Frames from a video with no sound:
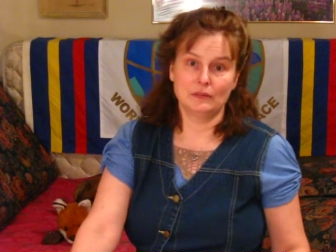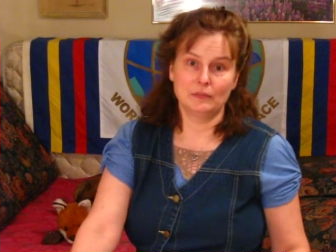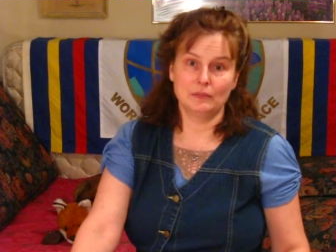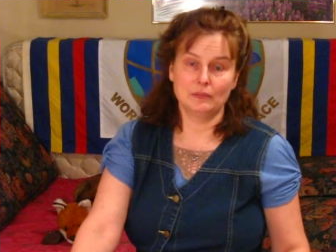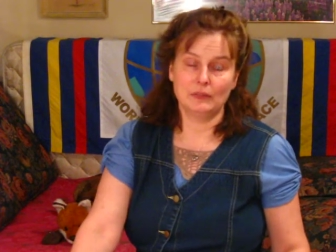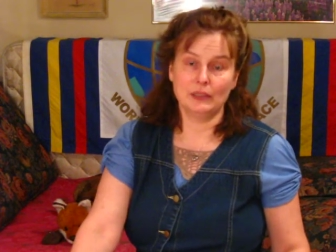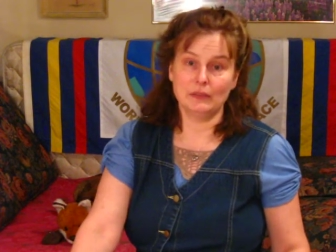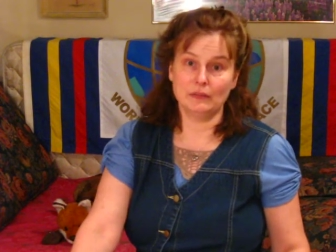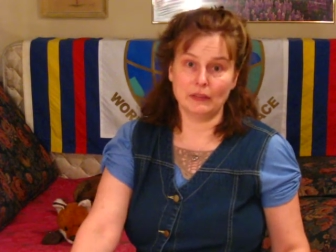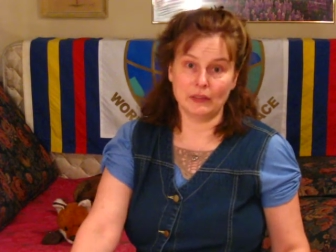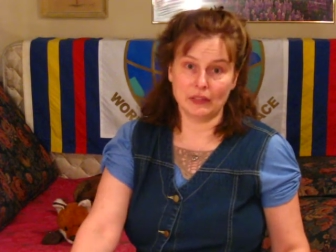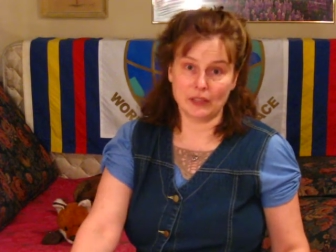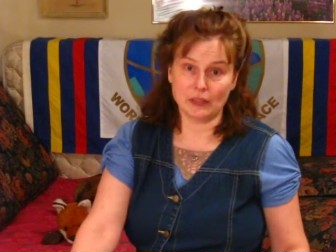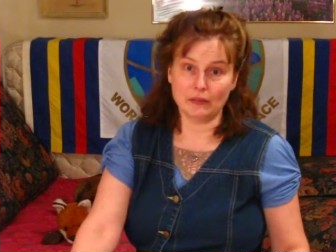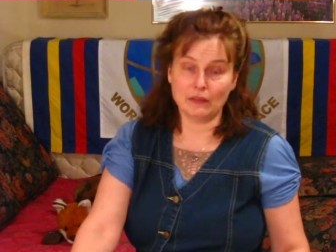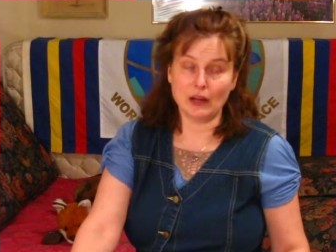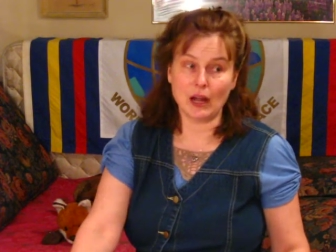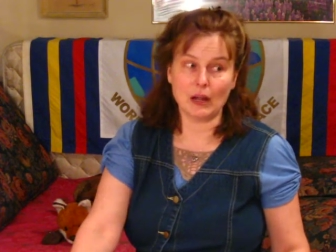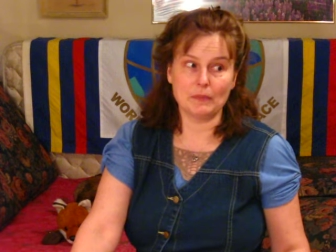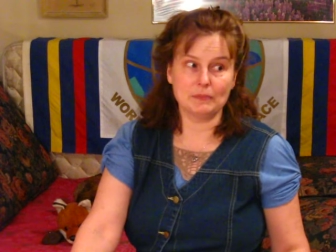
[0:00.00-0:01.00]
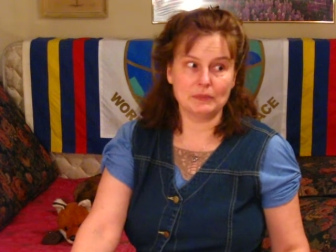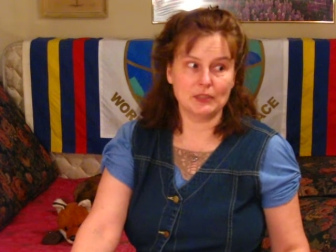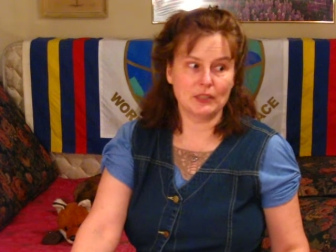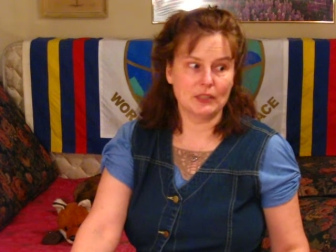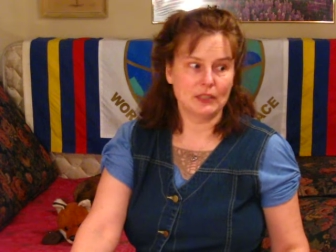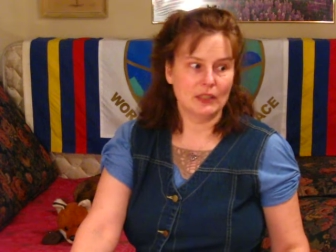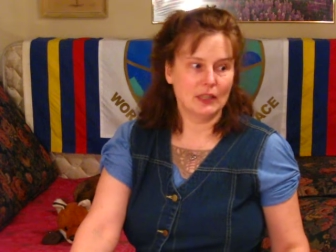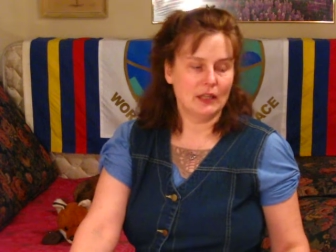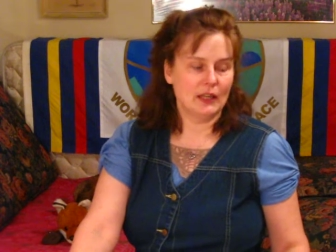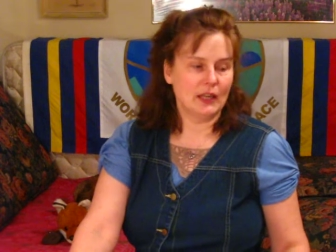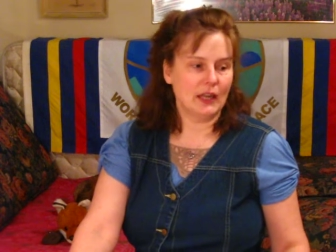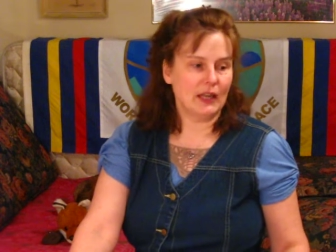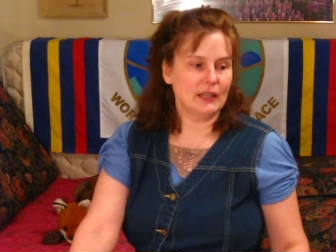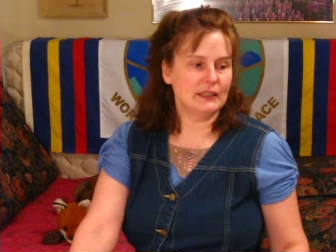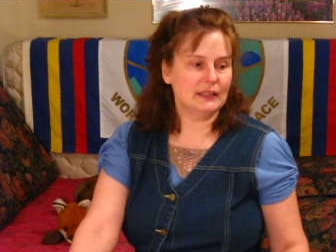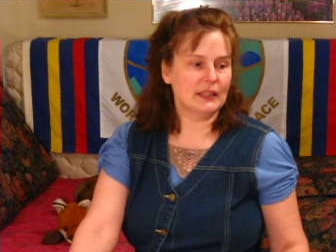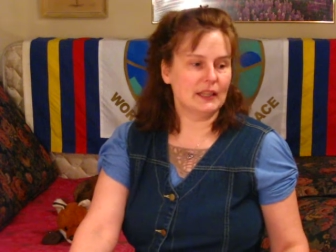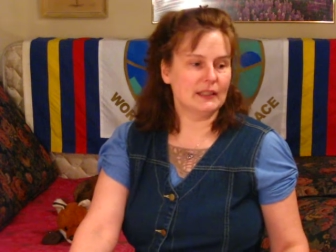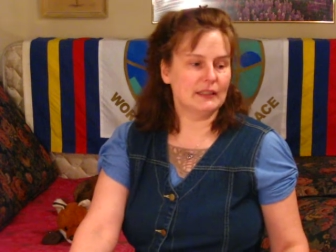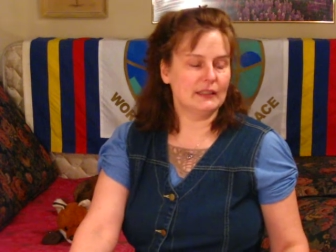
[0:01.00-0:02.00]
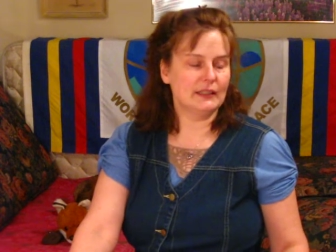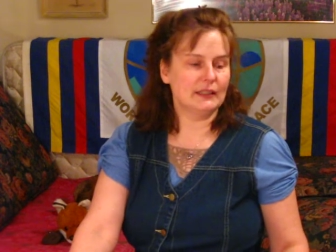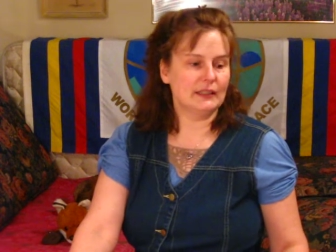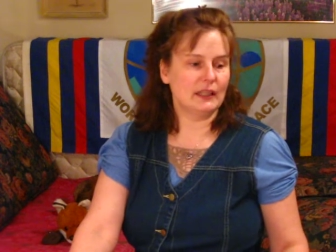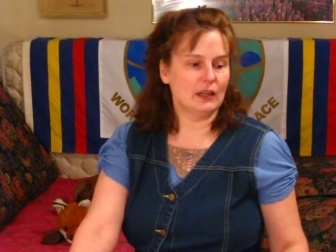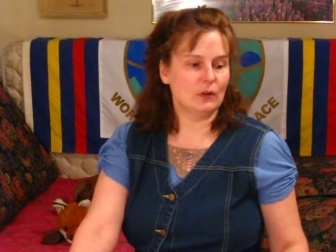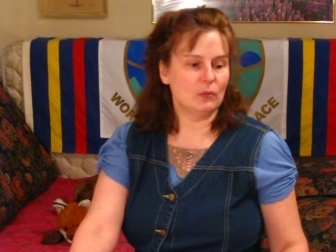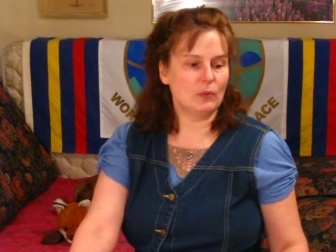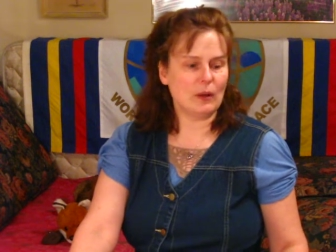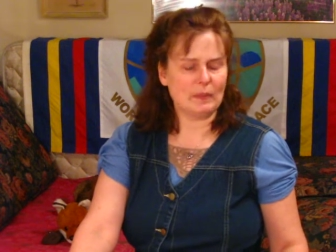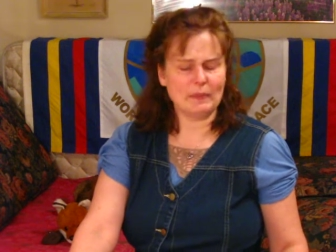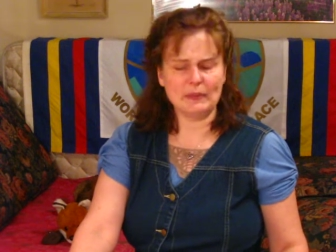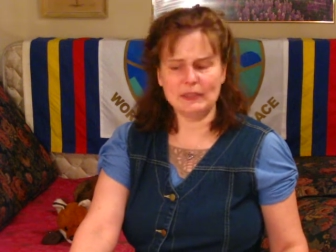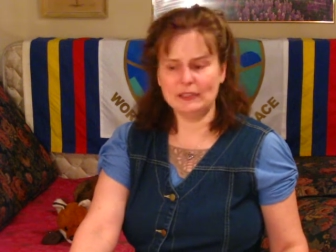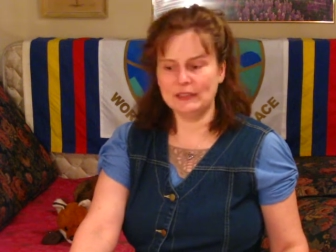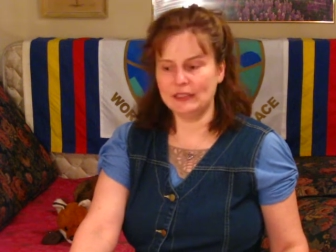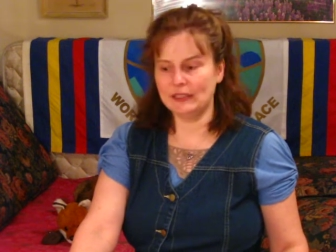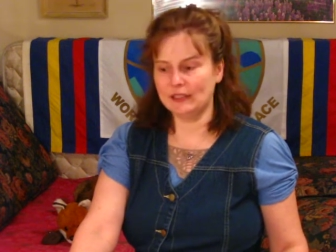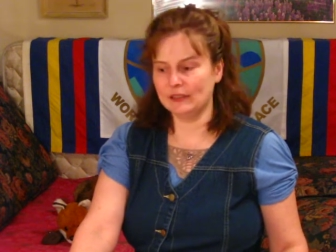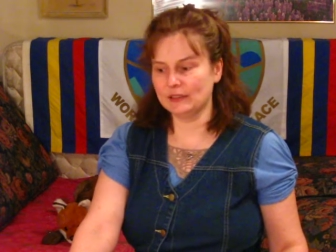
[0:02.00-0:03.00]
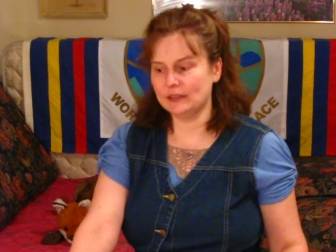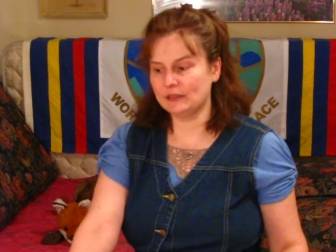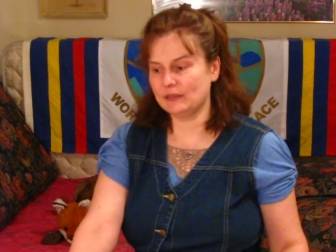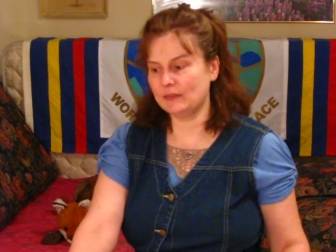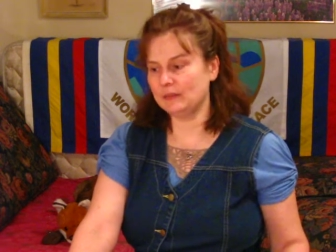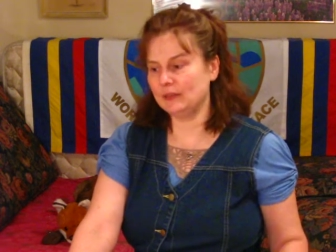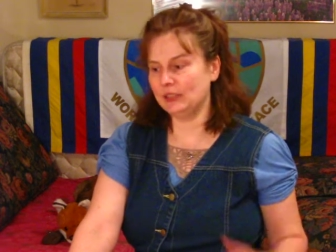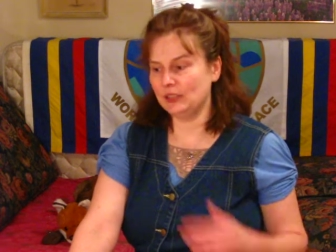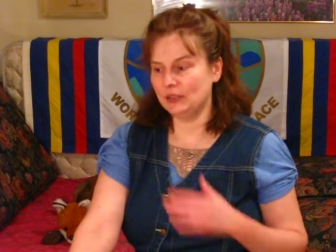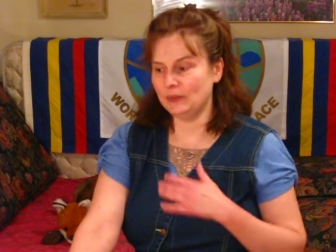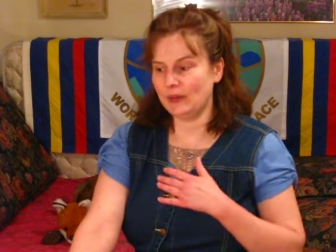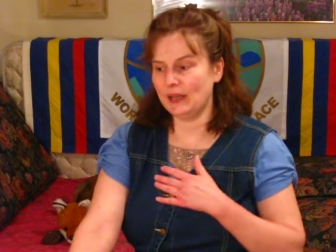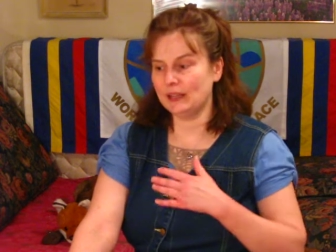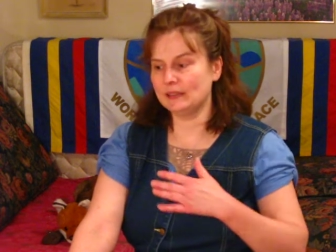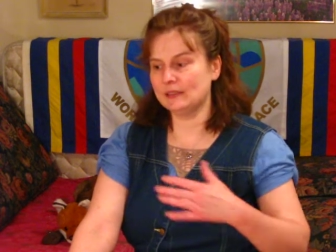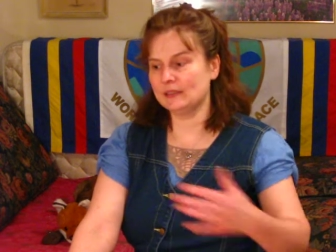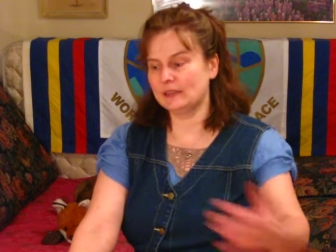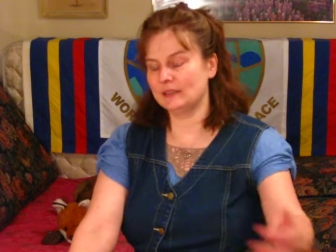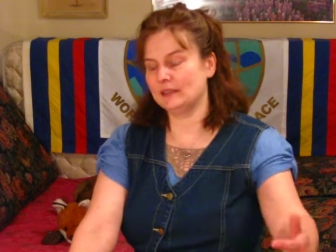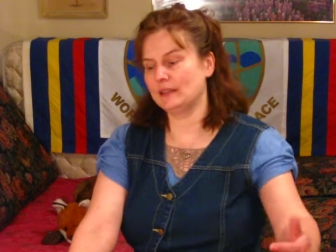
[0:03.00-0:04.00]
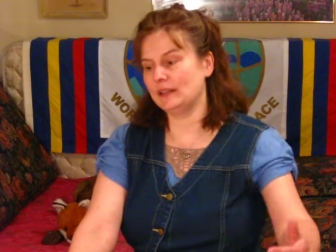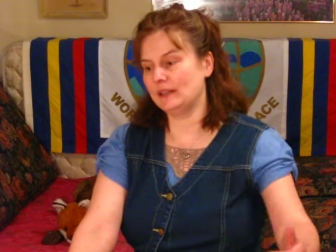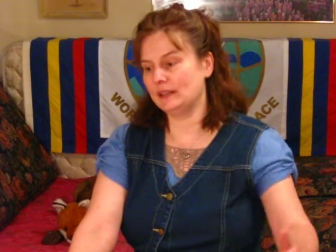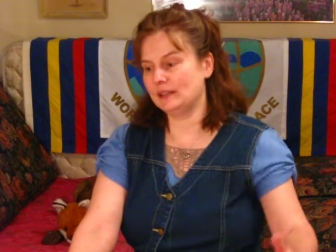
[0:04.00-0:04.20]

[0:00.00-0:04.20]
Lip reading: being very corrupt, and that the weapon deals from the U.S.